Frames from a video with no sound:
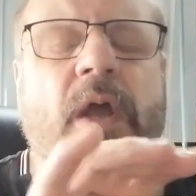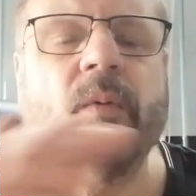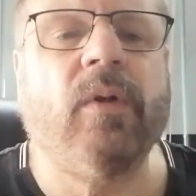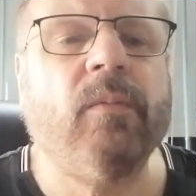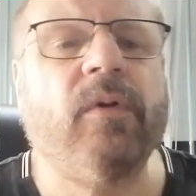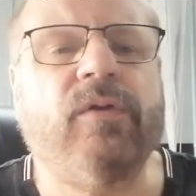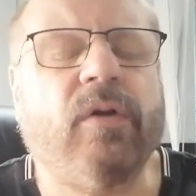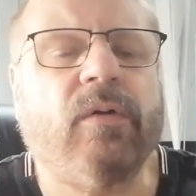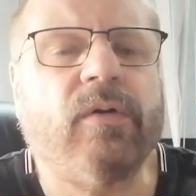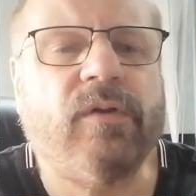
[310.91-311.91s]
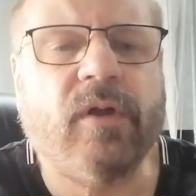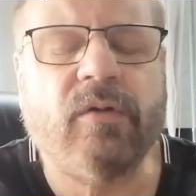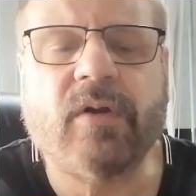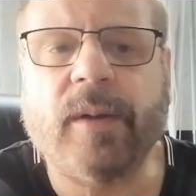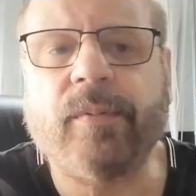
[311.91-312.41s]
Well, I'm going to tell
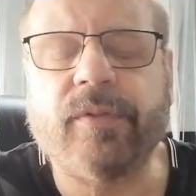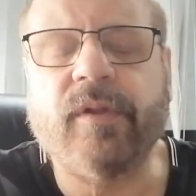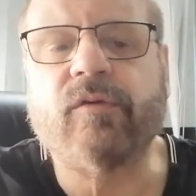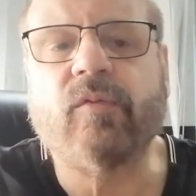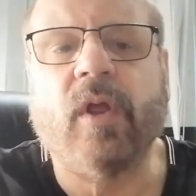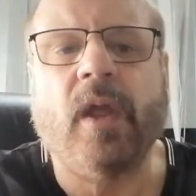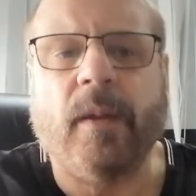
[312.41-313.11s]
you a couple things with